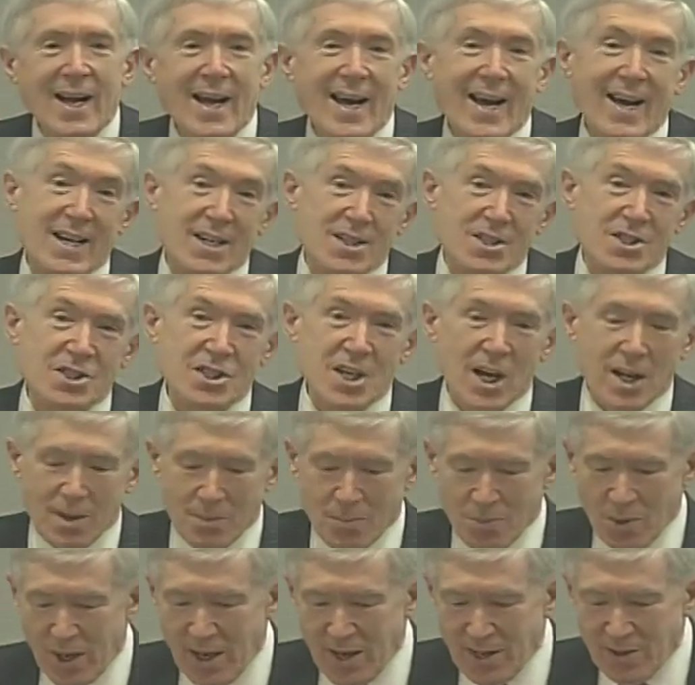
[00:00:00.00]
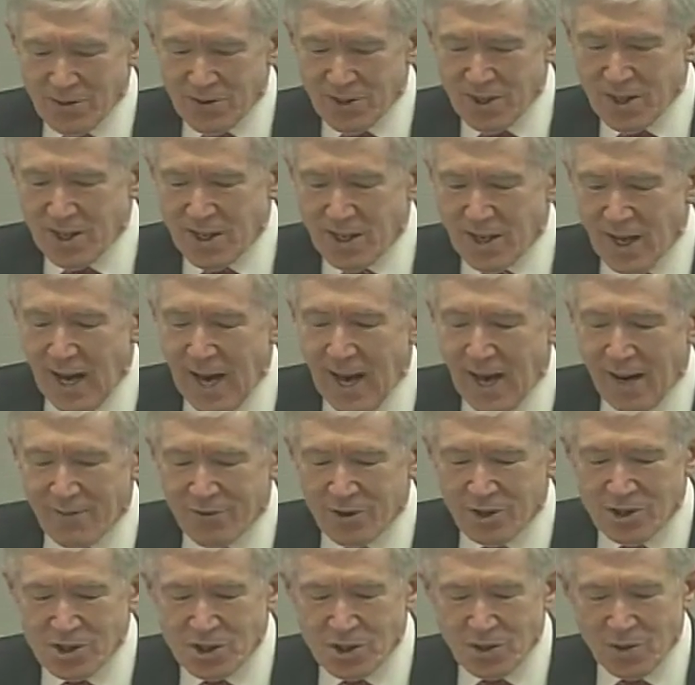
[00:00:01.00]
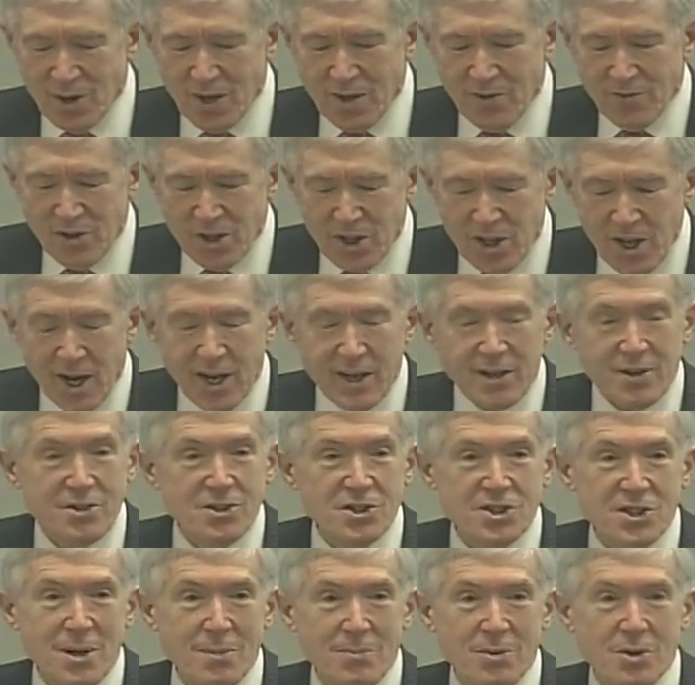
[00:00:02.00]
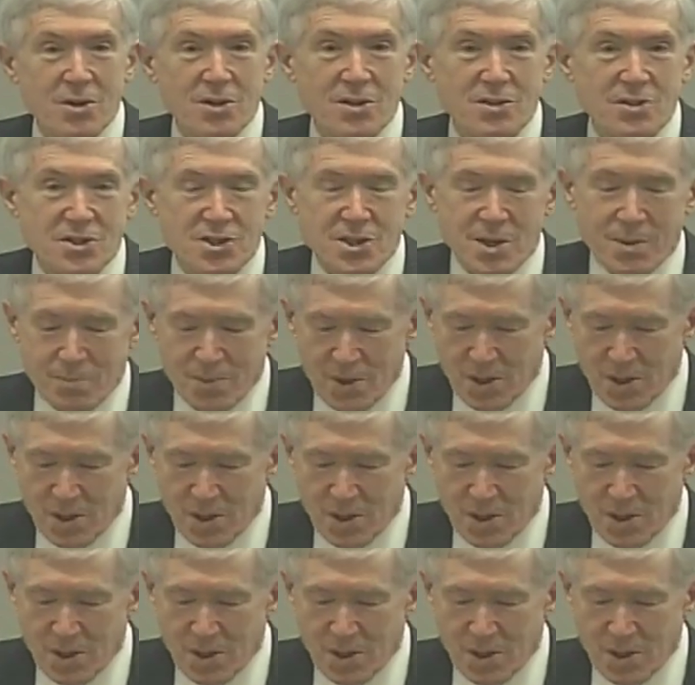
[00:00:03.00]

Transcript: and to celebrate the anniversary of the Tiger Summit in St.